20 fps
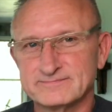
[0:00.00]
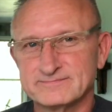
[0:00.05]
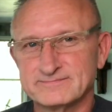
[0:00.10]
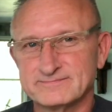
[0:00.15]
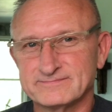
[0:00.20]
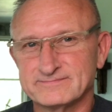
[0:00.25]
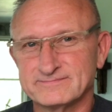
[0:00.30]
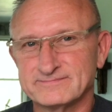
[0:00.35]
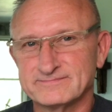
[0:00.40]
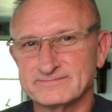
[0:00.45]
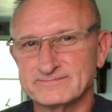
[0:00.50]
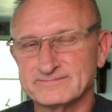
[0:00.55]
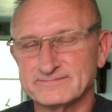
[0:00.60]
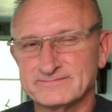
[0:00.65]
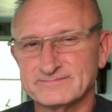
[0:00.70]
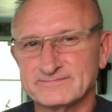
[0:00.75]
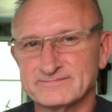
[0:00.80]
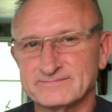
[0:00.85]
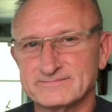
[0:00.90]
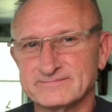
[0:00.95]

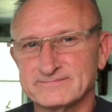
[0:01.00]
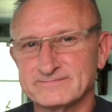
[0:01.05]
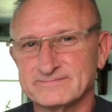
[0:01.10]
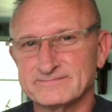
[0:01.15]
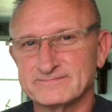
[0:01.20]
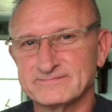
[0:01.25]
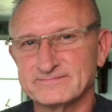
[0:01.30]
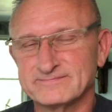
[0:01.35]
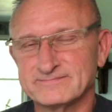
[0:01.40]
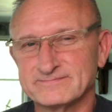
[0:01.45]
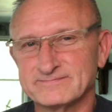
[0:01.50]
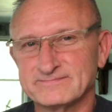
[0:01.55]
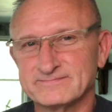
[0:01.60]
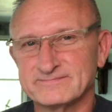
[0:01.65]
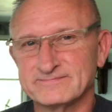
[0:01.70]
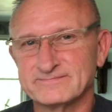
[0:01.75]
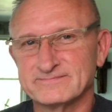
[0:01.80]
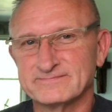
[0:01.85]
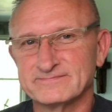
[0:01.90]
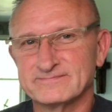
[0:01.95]

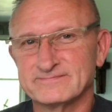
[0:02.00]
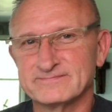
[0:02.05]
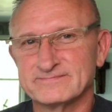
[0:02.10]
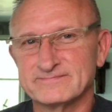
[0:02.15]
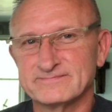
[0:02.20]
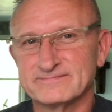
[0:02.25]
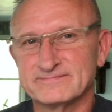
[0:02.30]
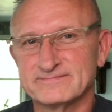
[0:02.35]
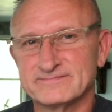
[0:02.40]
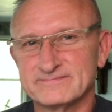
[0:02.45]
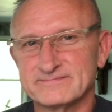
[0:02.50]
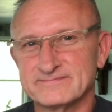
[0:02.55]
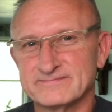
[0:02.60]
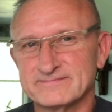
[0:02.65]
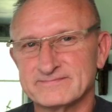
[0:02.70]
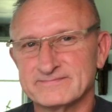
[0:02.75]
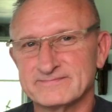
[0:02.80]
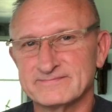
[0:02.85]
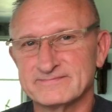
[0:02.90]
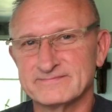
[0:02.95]

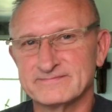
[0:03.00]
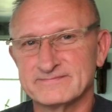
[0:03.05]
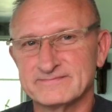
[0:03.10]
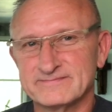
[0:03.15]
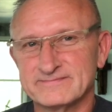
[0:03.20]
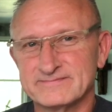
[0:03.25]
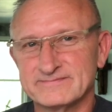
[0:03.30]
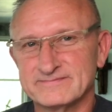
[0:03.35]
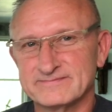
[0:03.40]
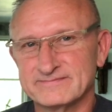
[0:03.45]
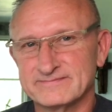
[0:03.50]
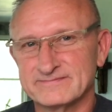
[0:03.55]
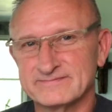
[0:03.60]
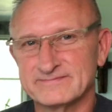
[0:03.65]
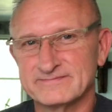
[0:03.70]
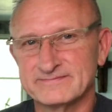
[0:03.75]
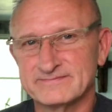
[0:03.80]
(silent)